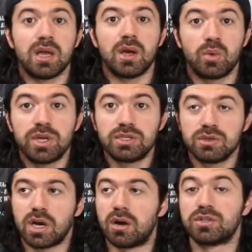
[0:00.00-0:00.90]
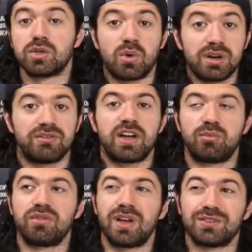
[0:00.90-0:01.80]
We do know. And so one in
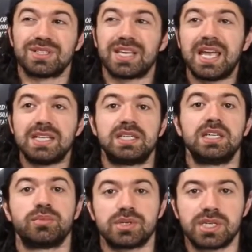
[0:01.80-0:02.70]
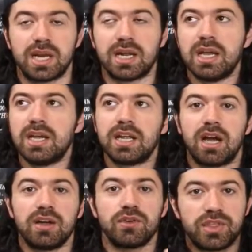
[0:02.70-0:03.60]
5.5, so that's 18%. Now,
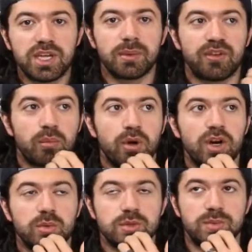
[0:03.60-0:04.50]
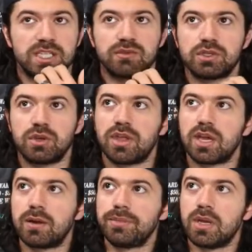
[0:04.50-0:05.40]
if you're thinking about from marketing perspective, would you
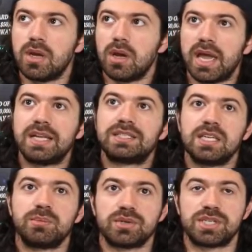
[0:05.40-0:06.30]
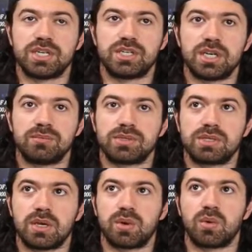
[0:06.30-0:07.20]
think 18% of gyms
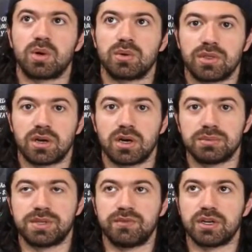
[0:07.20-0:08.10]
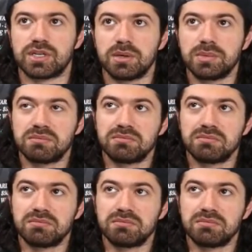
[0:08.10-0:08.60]
that we work with are seven figure gyms?